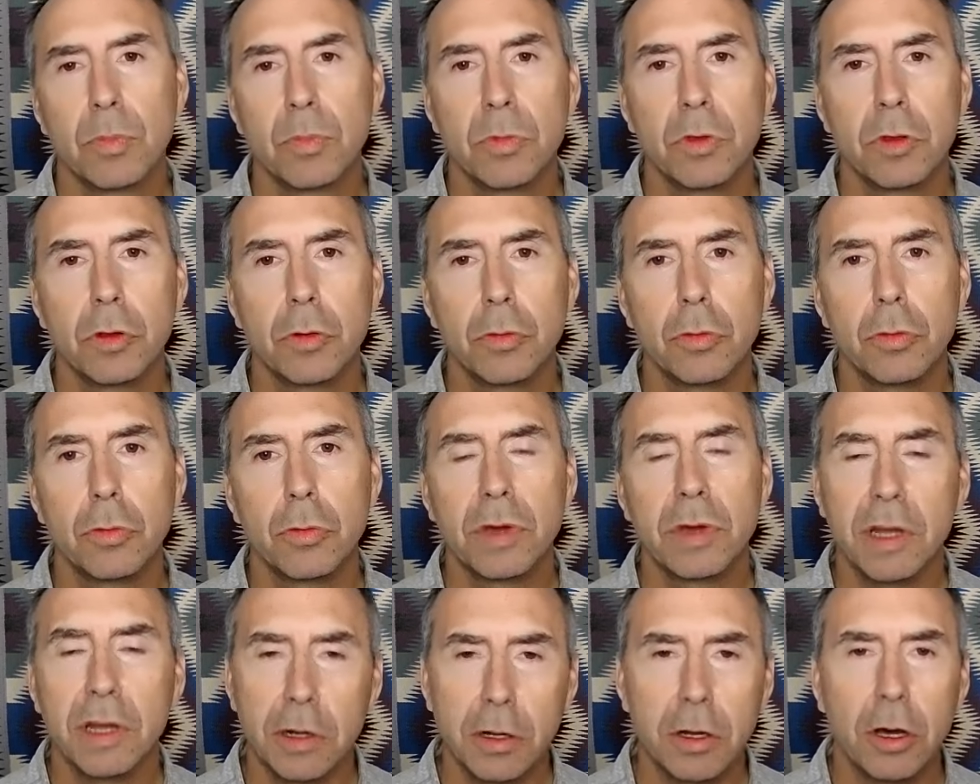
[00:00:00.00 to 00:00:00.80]
you
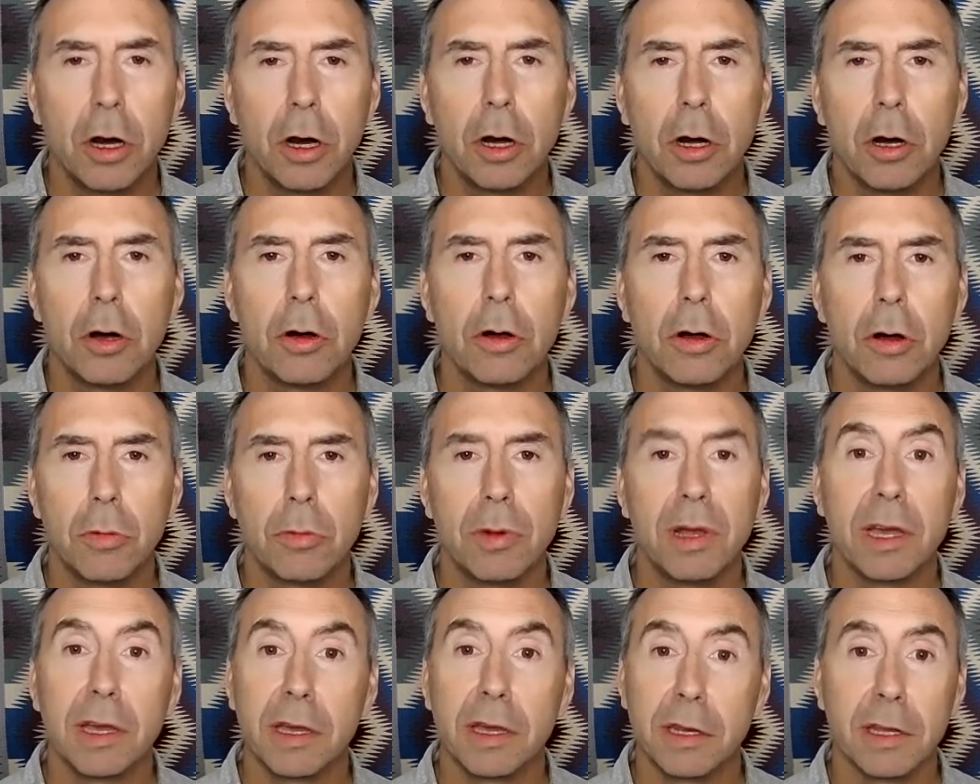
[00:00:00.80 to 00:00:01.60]
can call
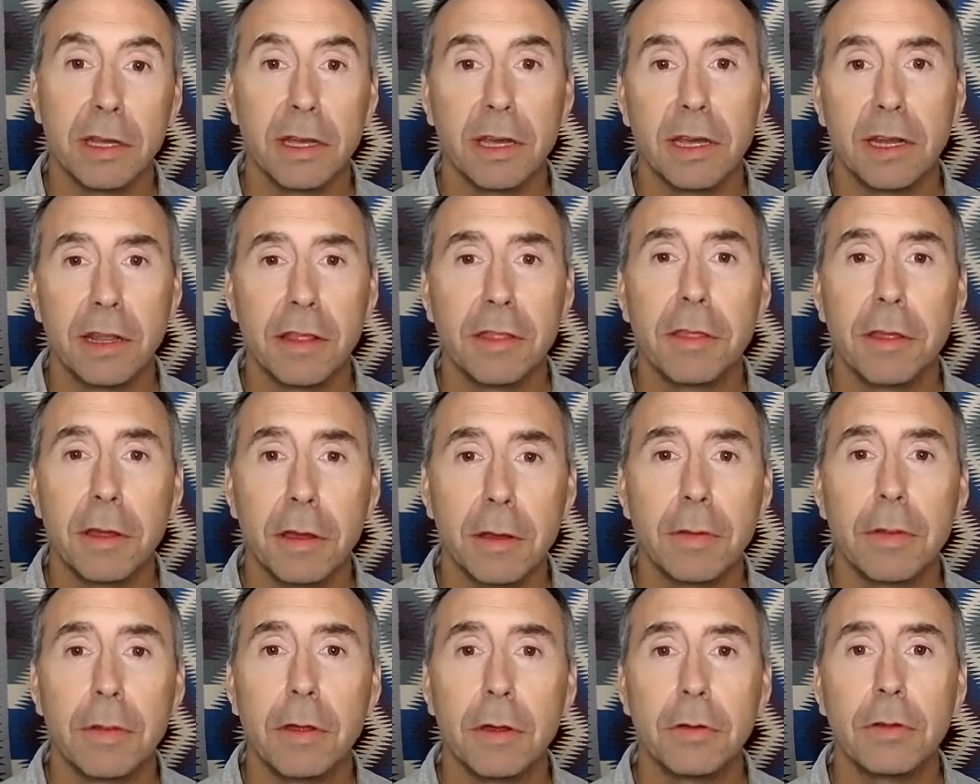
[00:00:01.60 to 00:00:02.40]
awakening
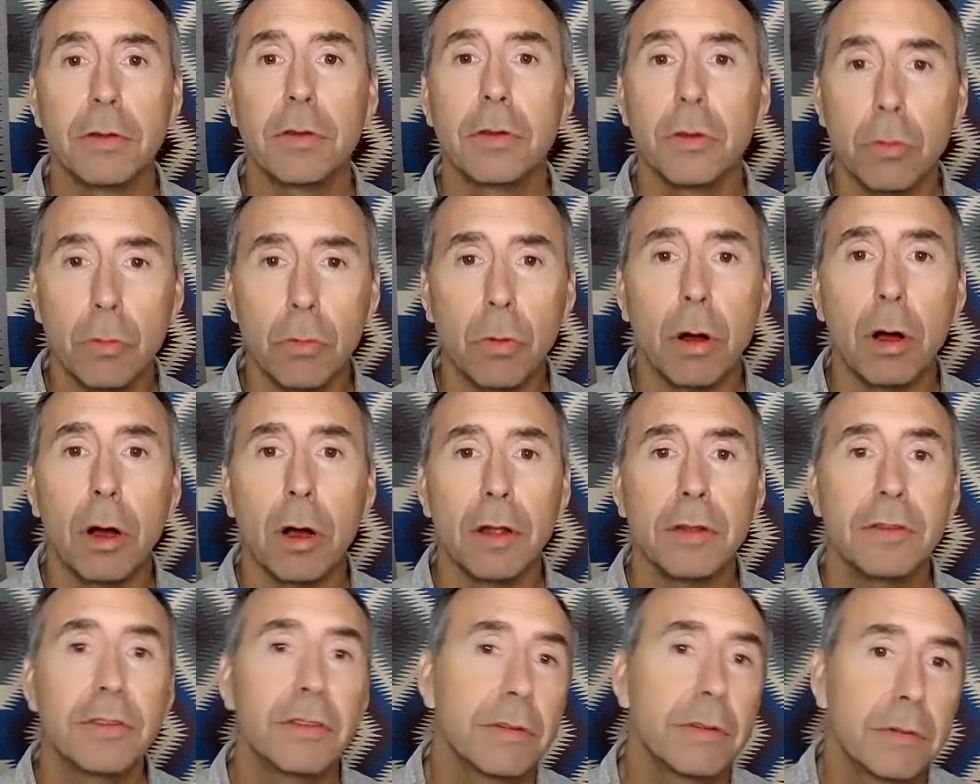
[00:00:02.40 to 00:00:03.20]
anything that you
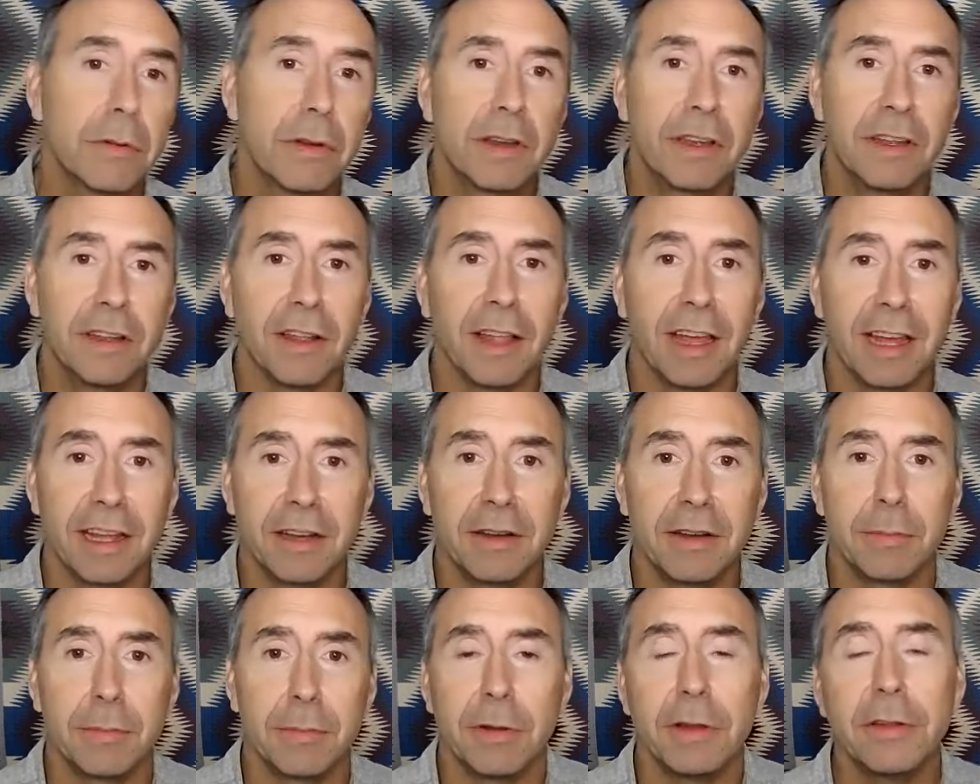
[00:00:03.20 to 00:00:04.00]
want.
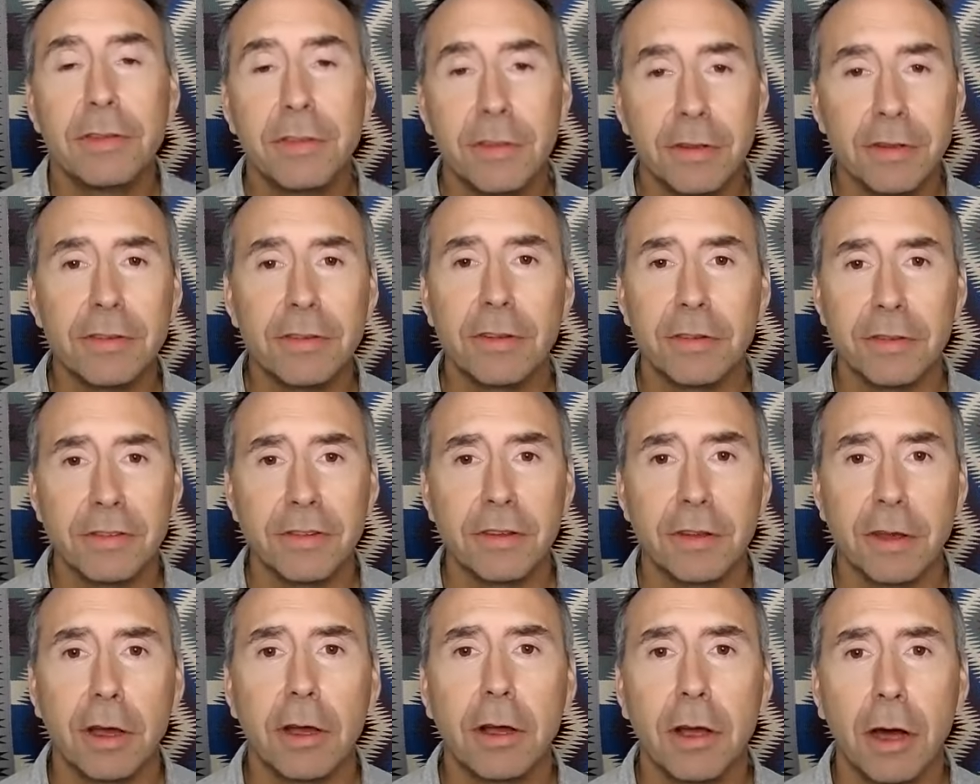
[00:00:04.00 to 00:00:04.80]
Enlightenment is, is,
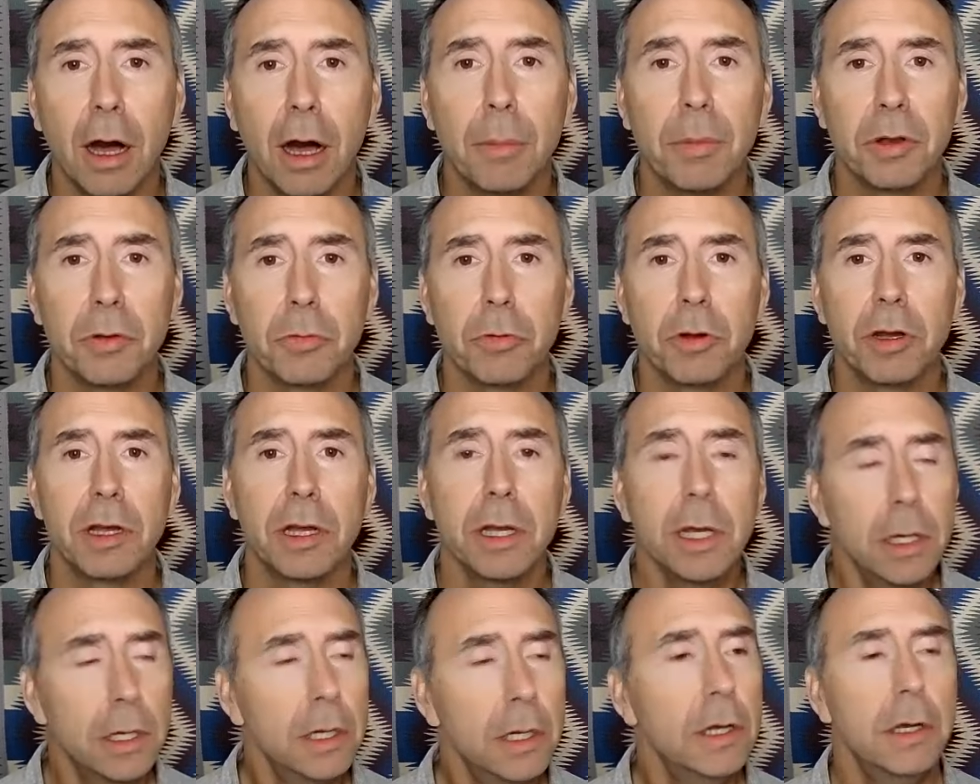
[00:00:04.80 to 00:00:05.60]
a common
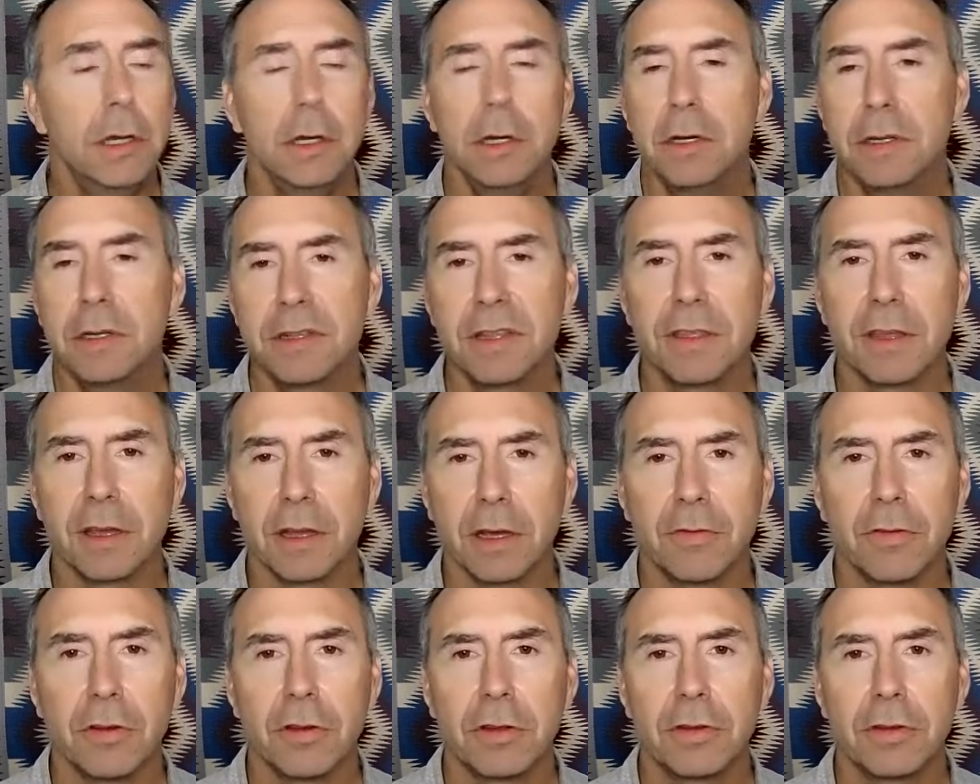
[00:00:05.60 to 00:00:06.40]
way to think
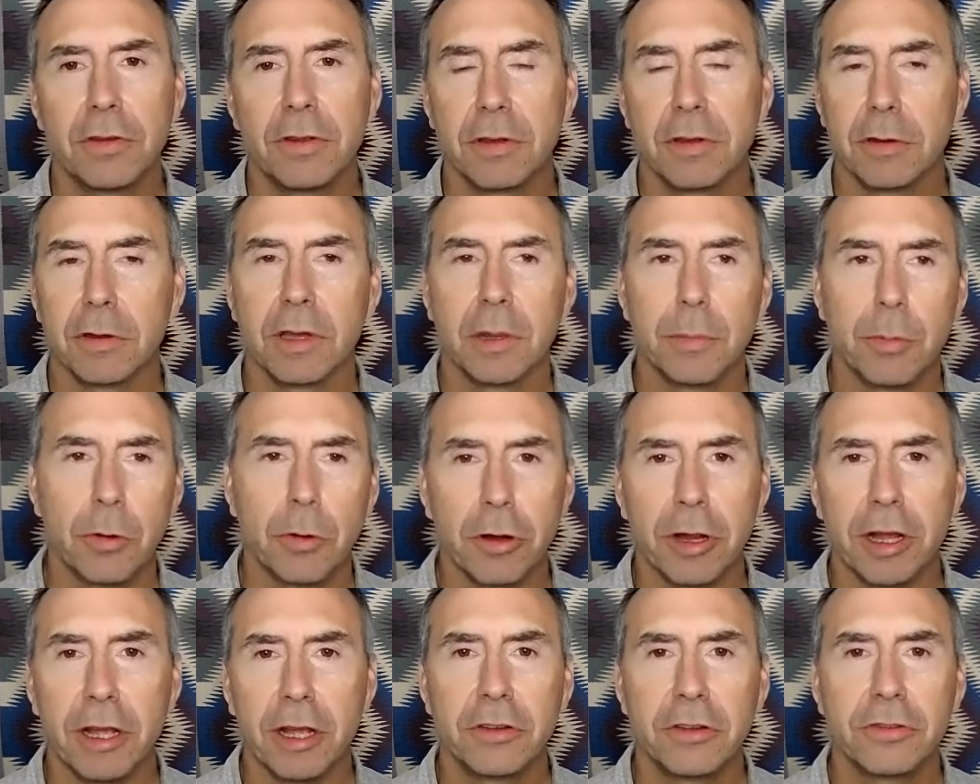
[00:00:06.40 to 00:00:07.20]
of it,
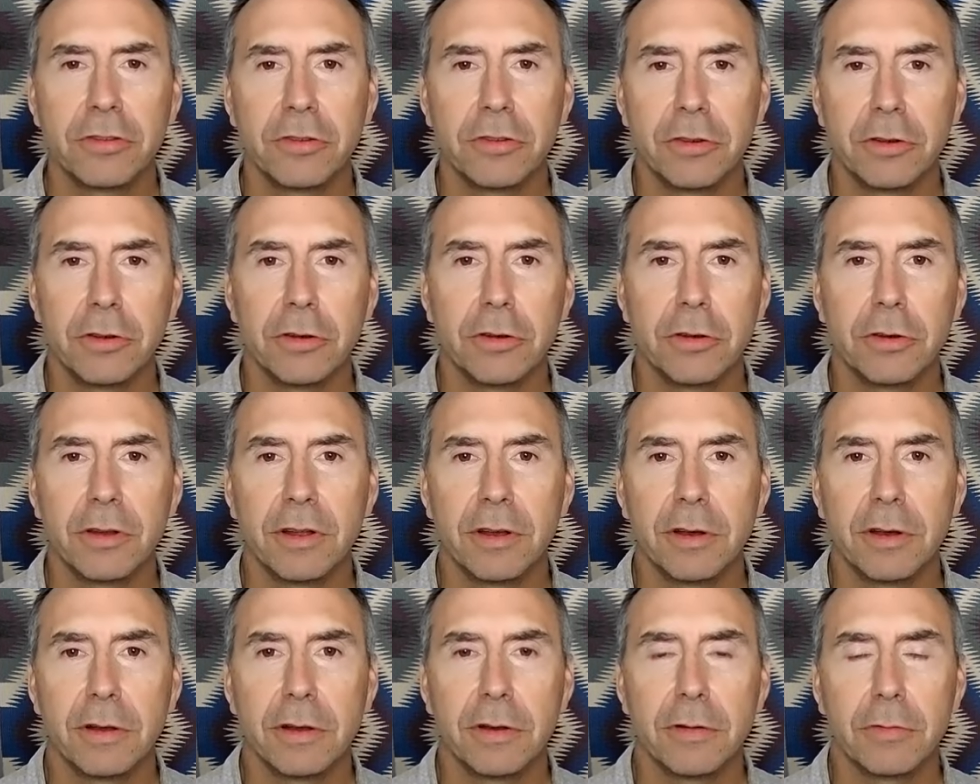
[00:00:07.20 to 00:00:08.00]
liberation,
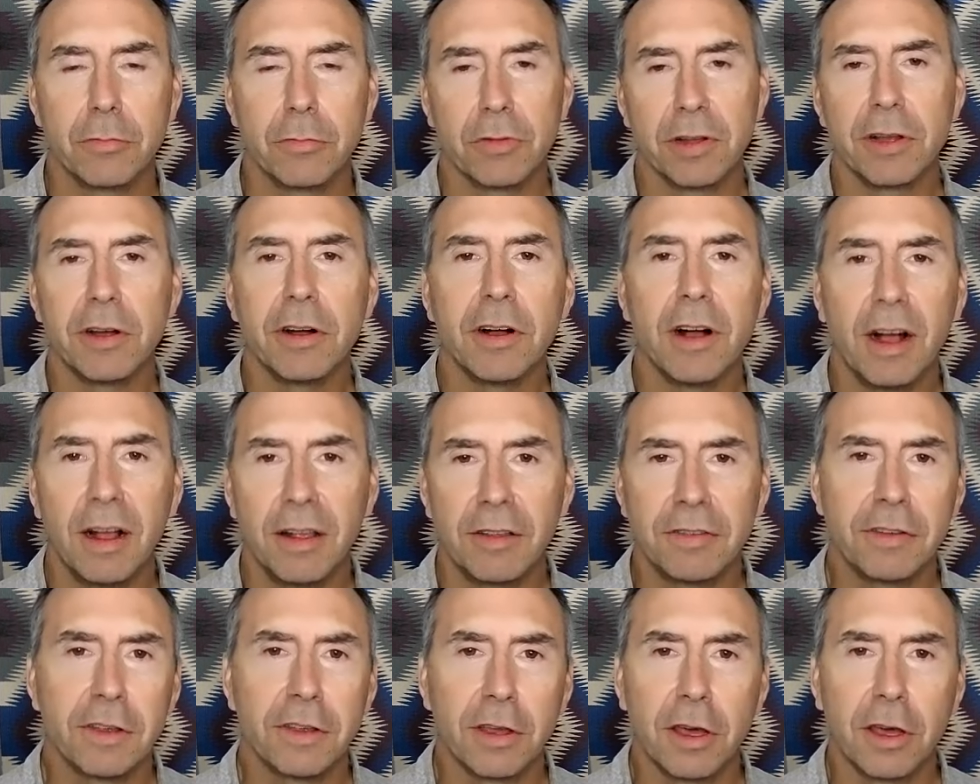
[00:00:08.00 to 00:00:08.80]

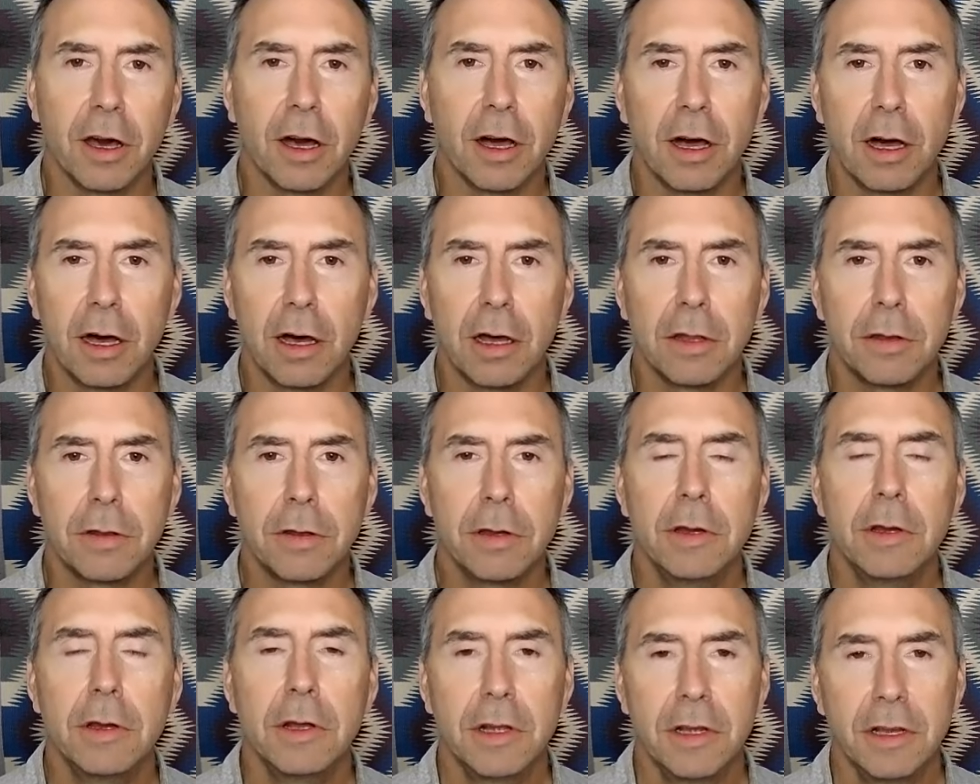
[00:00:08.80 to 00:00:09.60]
realizing God.
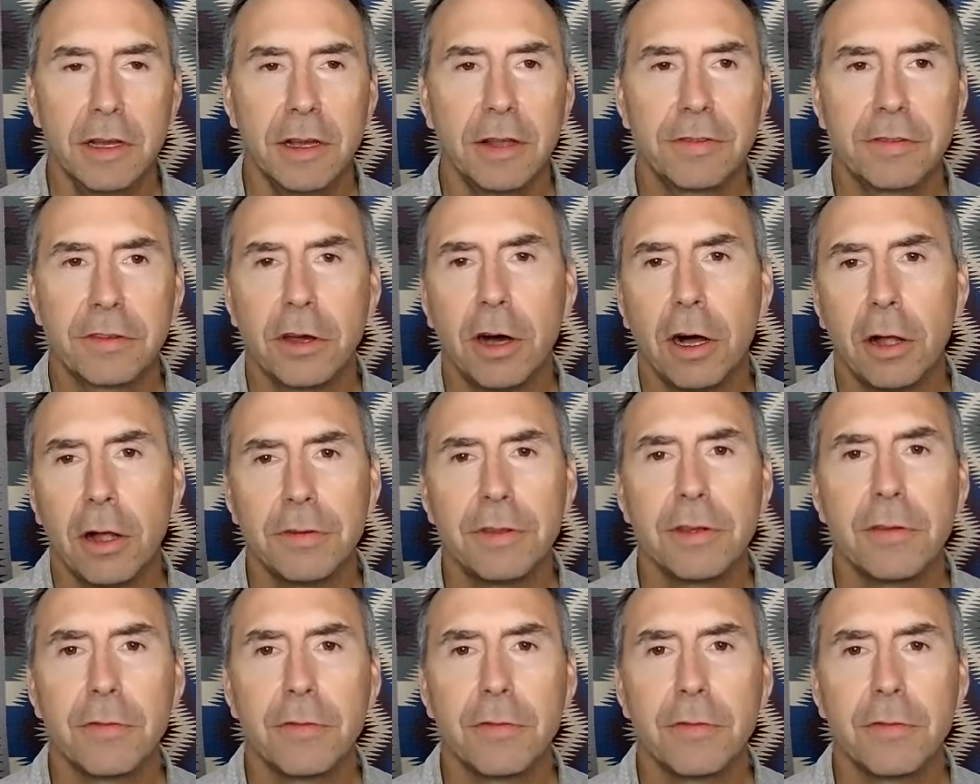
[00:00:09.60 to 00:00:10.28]
It's called